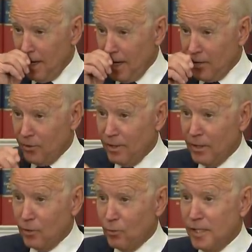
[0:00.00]
Either
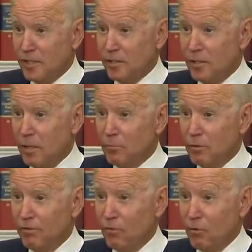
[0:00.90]
increase the
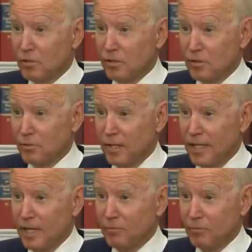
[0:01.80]
number of forces we
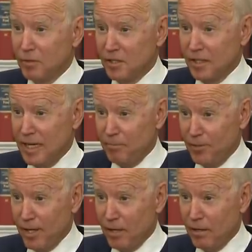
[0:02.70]
keep, we keep
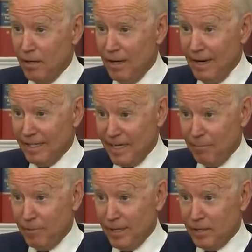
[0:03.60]
there and
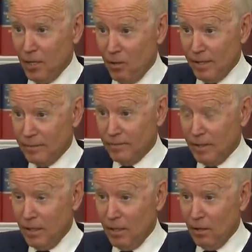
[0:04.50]
keep that going,
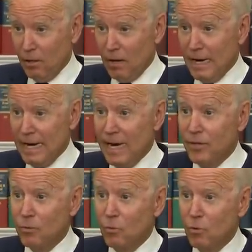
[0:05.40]
or I
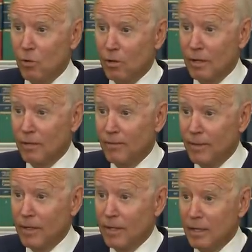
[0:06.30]
end the war.
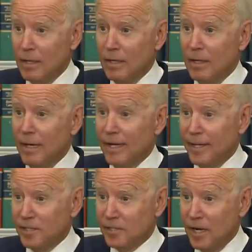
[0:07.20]
And I
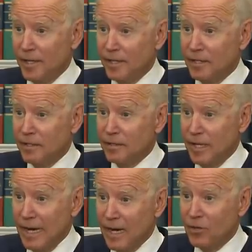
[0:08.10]
decided
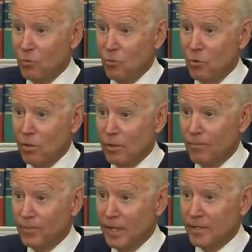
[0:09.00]
end the war.
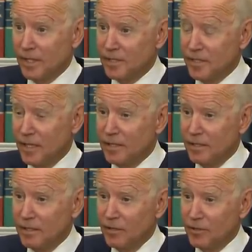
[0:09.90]
As I said
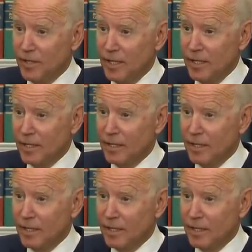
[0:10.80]
the other day,